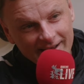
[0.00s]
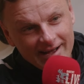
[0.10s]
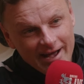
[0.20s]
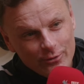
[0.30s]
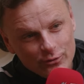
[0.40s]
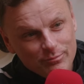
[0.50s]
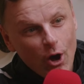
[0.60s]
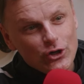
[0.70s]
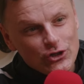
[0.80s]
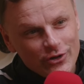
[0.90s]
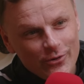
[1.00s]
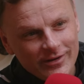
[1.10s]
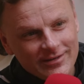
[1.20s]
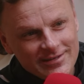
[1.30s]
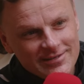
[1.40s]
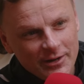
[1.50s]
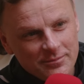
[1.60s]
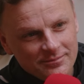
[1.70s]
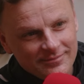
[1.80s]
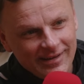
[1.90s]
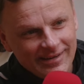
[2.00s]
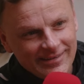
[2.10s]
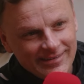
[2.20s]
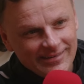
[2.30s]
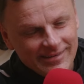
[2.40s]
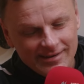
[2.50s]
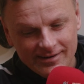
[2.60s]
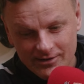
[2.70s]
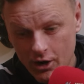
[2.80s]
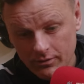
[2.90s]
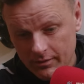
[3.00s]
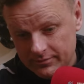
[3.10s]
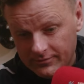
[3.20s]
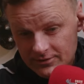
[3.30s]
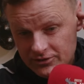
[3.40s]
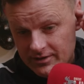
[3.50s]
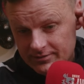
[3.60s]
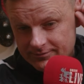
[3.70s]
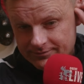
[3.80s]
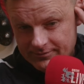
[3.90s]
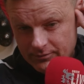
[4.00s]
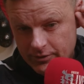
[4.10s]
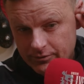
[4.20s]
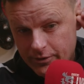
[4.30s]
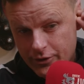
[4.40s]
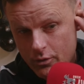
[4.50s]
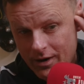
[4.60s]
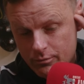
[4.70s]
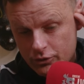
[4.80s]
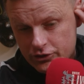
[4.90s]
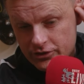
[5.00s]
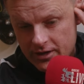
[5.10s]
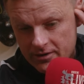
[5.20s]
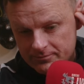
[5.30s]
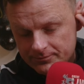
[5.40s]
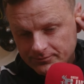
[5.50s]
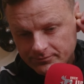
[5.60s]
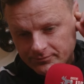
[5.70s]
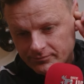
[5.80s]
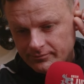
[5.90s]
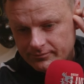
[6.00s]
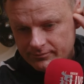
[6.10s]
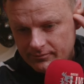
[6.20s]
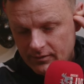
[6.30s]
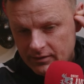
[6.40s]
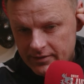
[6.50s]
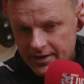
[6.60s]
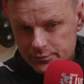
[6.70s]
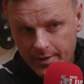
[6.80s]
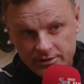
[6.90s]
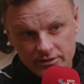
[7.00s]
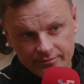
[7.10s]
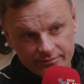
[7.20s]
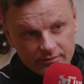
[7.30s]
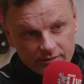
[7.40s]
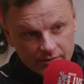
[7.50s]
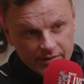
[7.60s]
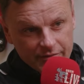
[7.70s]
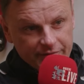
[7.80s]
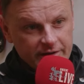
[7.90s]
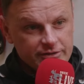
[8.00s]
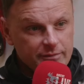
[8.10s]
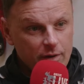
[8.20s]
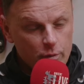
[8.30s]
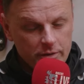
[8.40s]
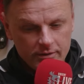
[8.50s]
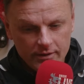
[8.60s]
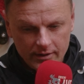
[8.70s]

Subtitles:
That guy who does Bosch, don't you, to sell them. No, listen, we know how much the expense of everything is at the moment.